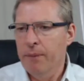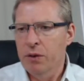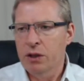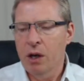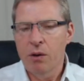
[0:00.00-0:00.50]

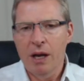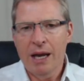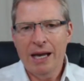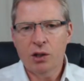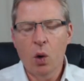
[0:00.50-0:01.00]
So
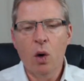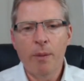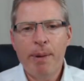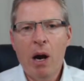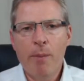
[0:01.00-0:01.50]
it's all
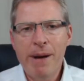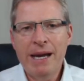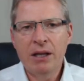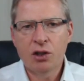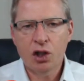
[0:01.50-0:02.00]
about
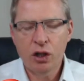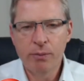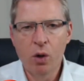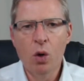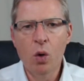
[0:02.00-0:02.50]
making
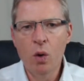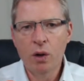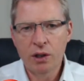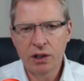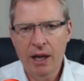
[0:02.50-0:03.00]

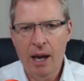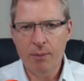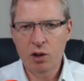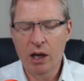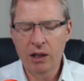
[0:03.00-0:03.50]
small
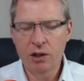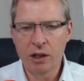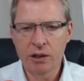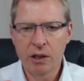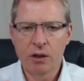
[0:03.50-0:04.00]
step
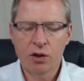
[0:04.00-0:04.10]
changes